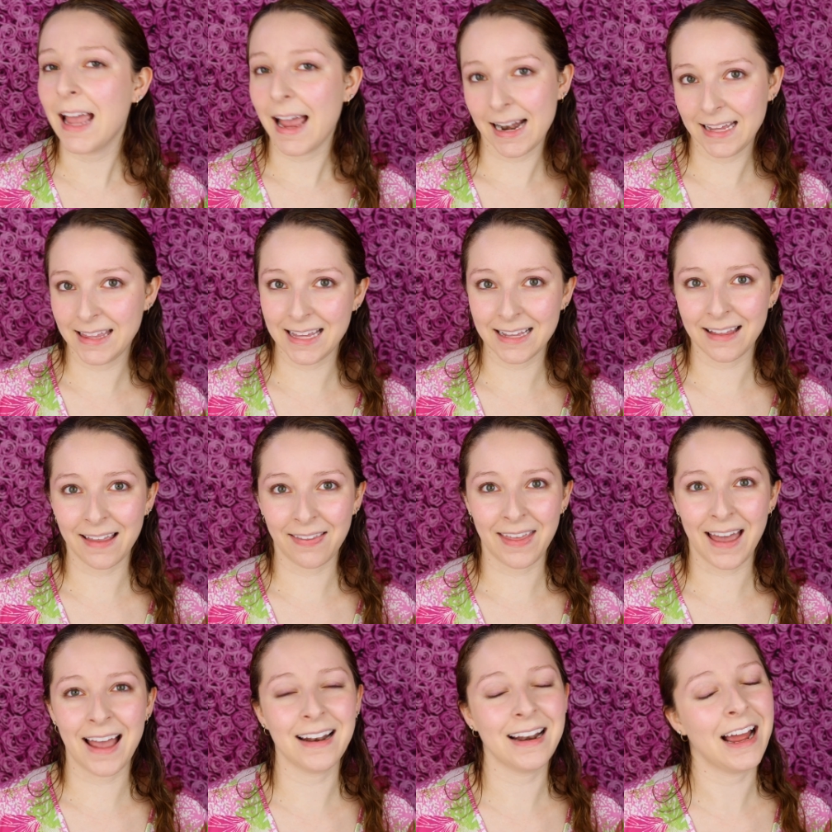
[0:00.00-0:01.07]
anything like
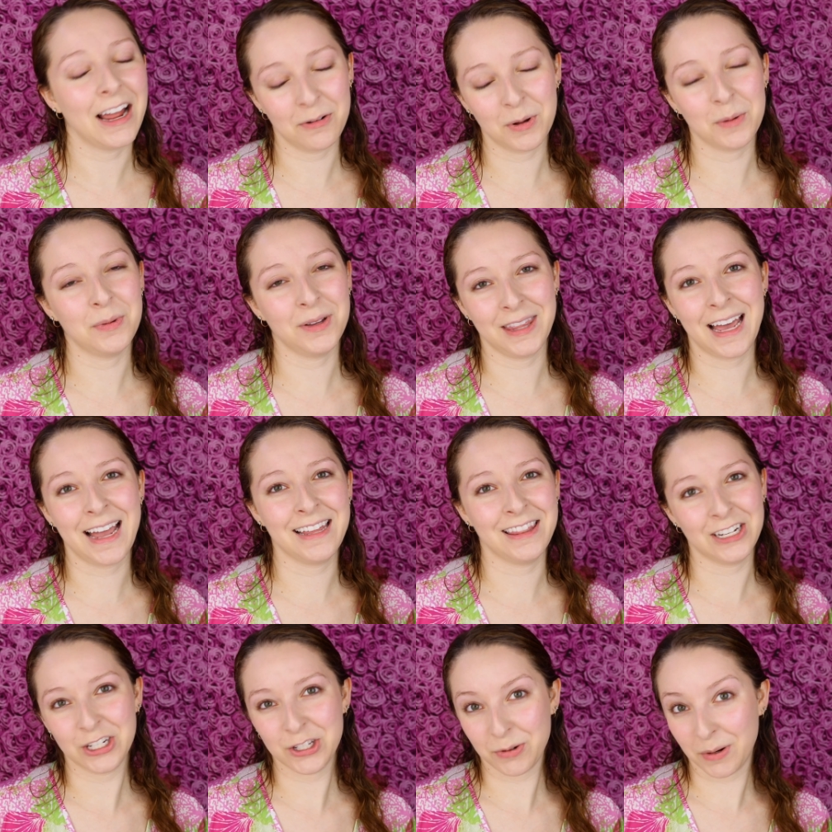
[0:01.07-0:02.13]
that, I will put that in
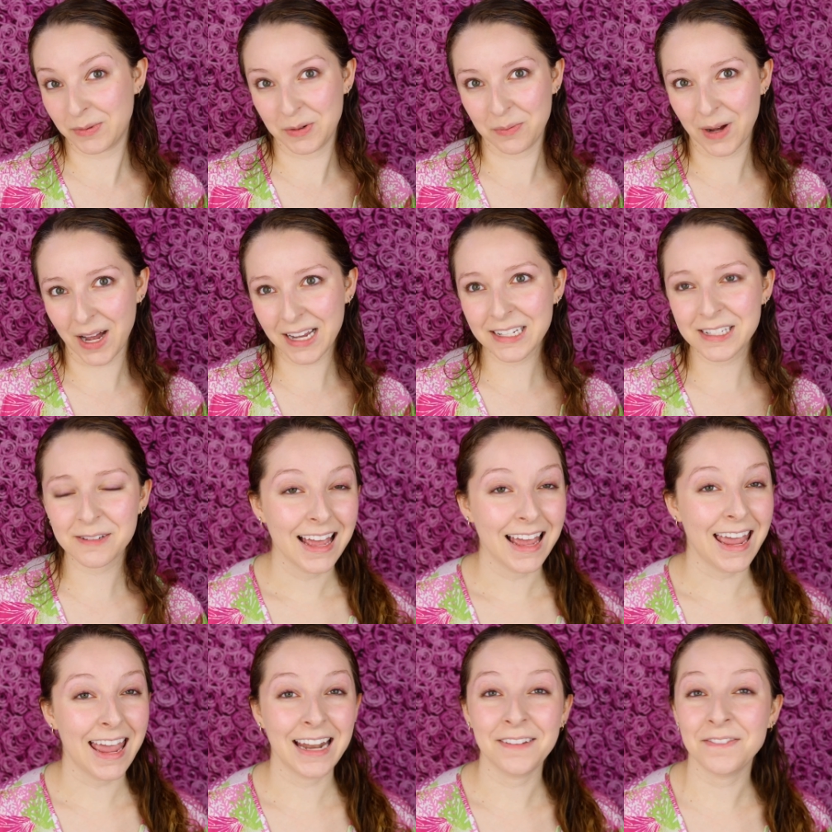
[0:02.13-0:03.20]
the description box.
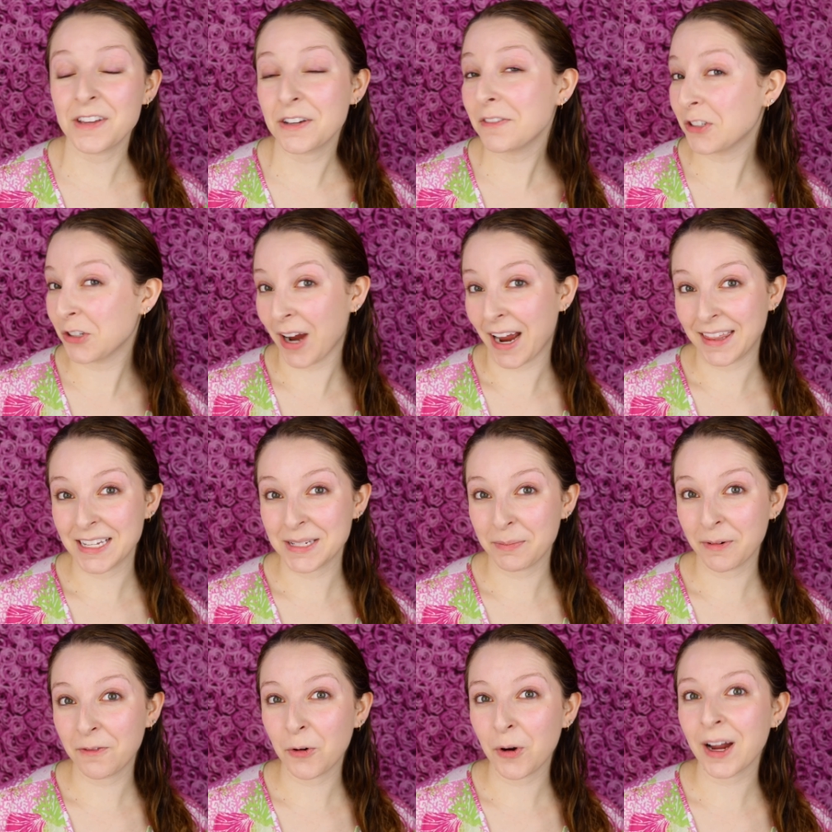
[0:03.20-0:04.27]
And if you've tried this
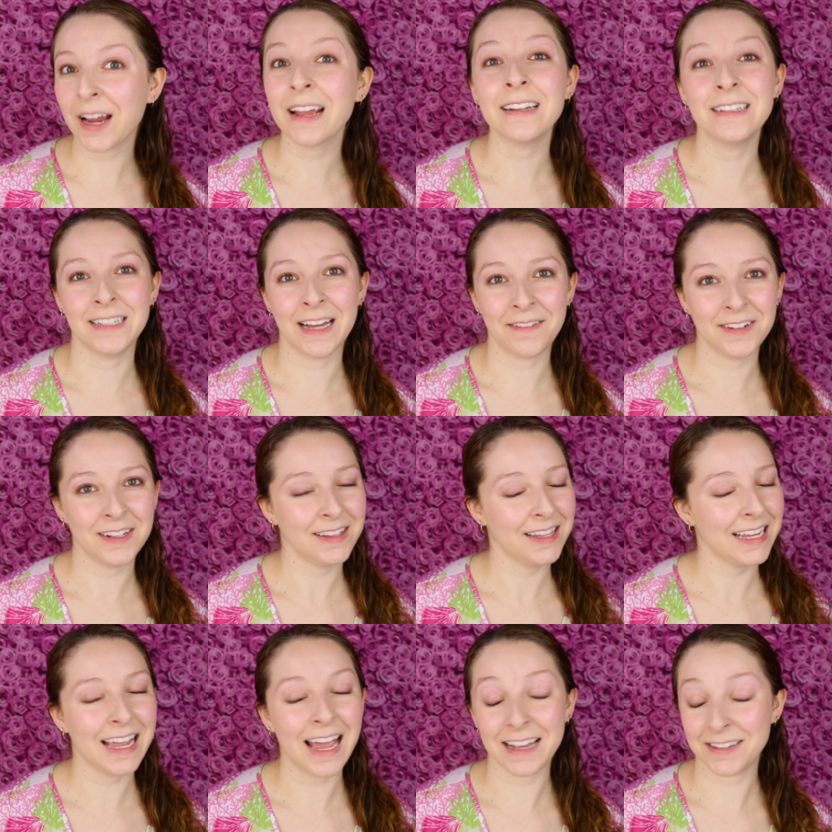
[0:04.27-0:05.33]
before,
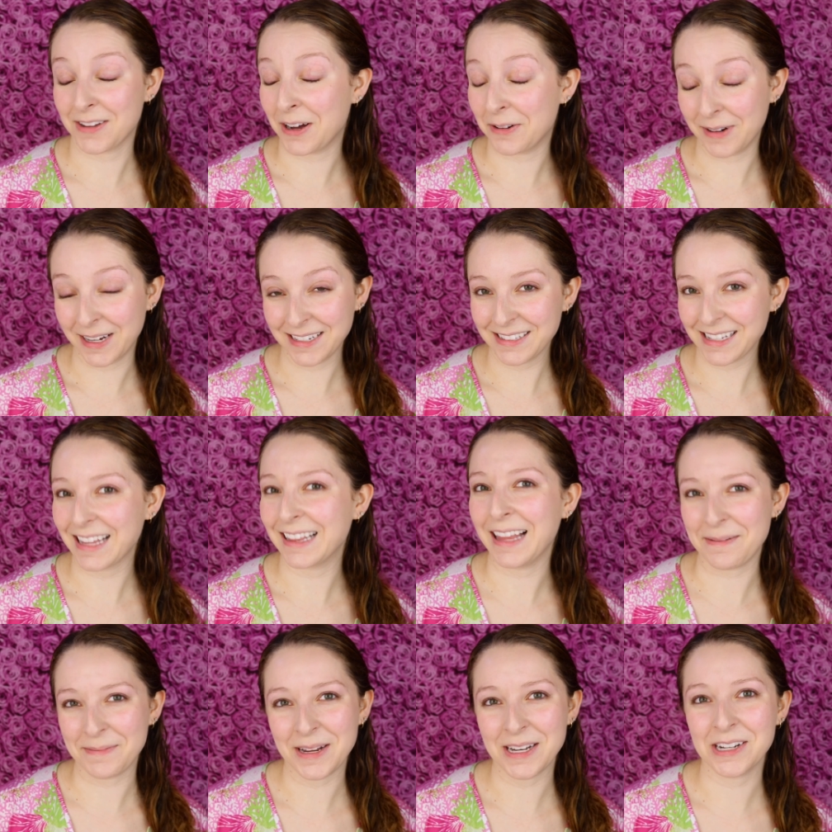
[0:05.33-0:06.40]
definitely, as always,
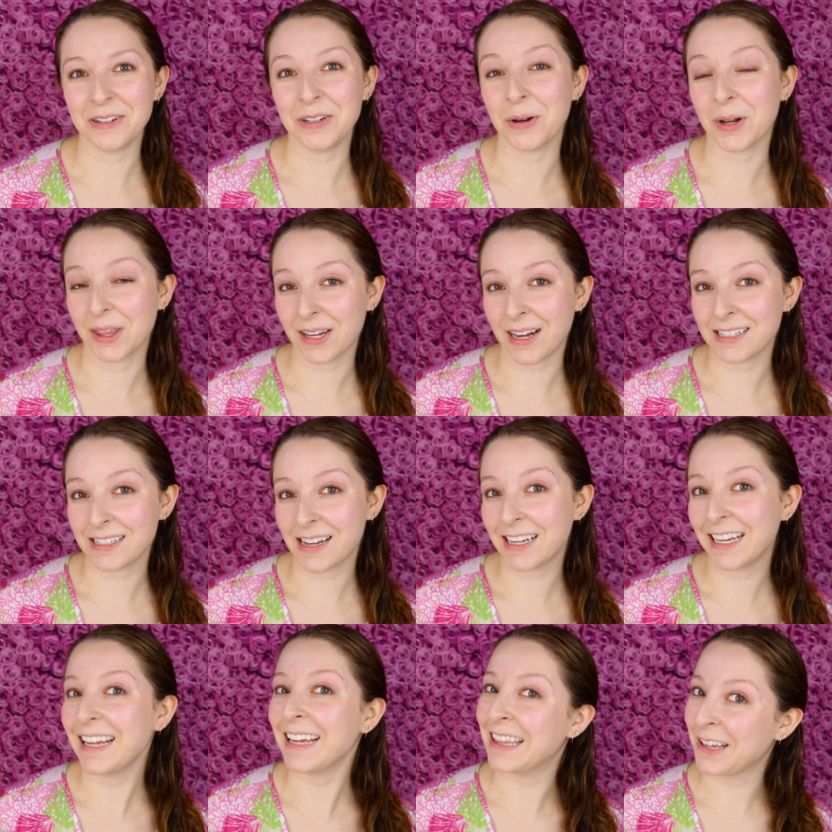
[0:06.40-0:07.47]
let me know your thoughts on
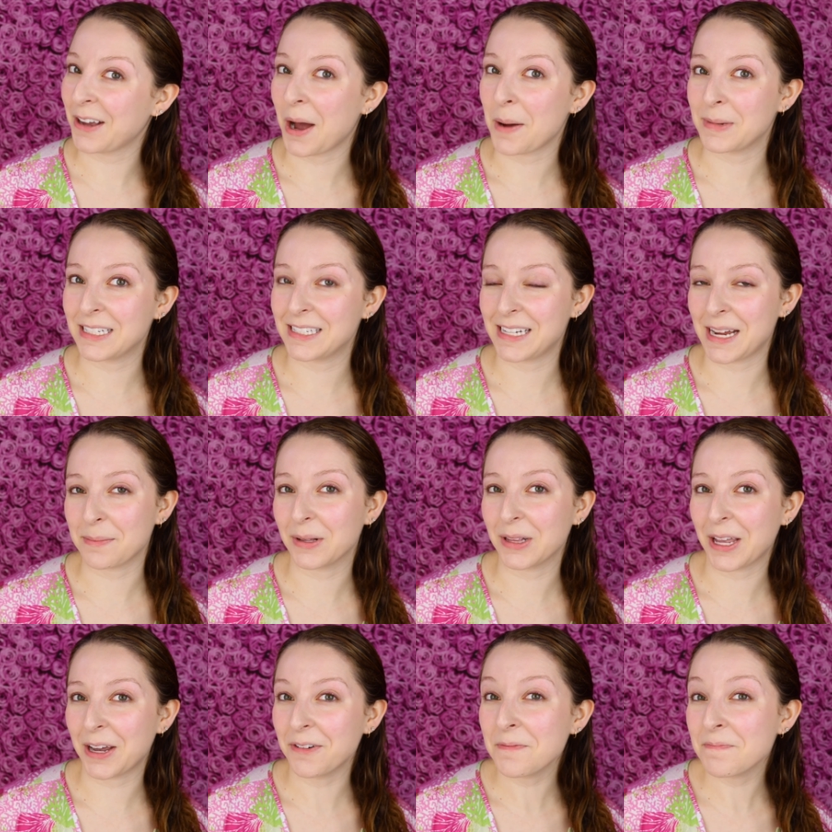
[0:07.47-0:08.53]
it in the comments down
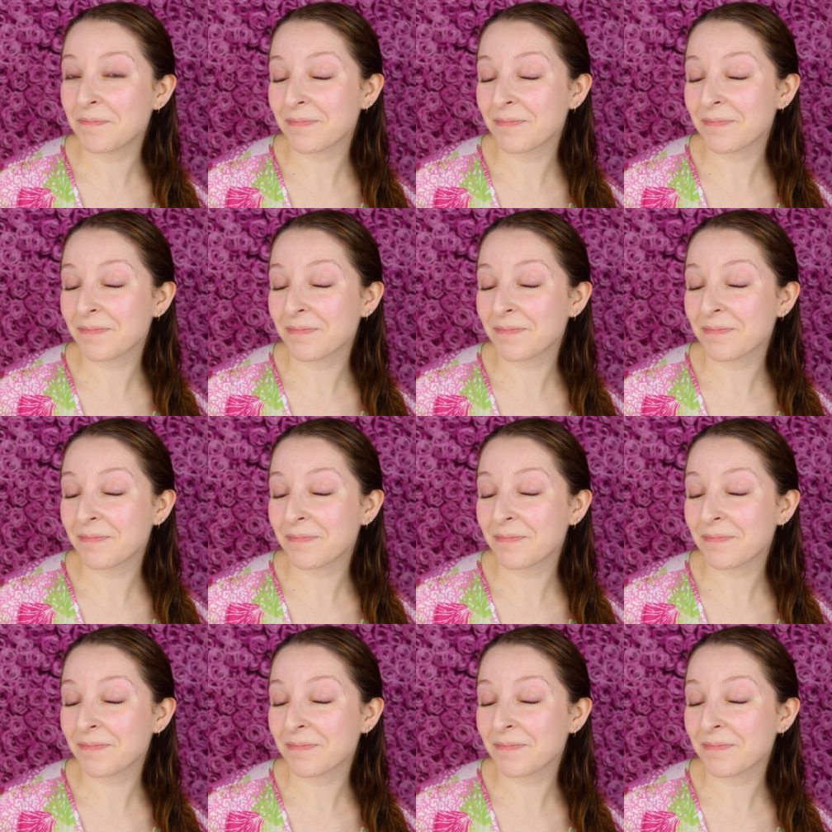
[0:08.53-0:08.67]
below.